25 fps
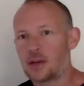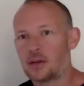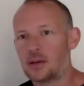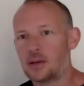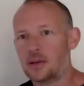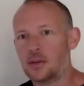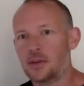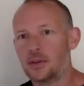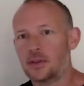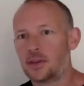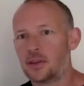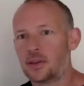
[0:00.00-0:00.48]
in
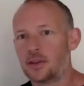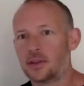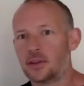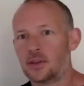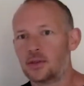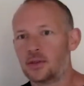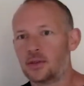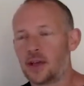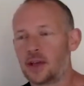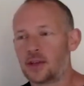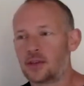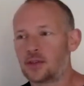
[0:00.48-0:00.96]
the sense that
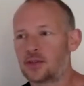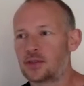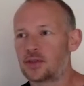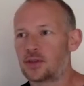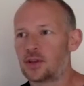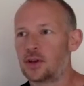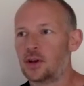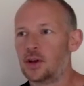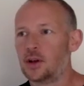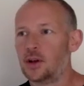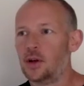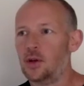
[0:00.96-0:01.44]
that's
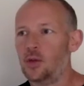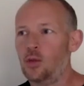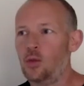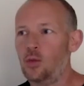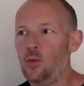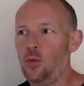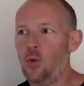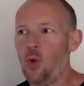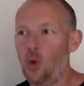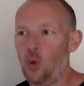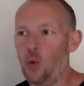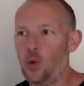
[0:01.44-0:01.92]

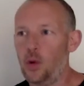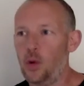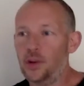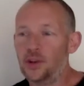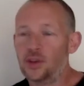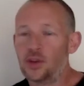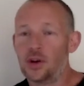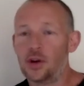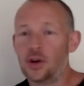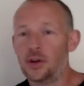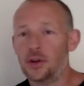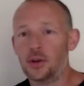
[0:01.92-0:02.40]
what we
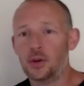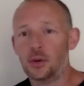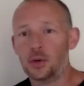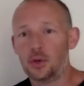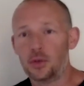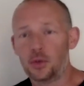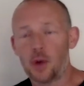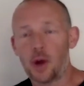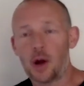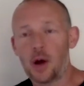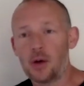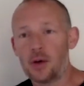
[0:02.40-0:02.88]
try and do as
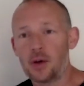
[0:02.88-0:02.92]
well,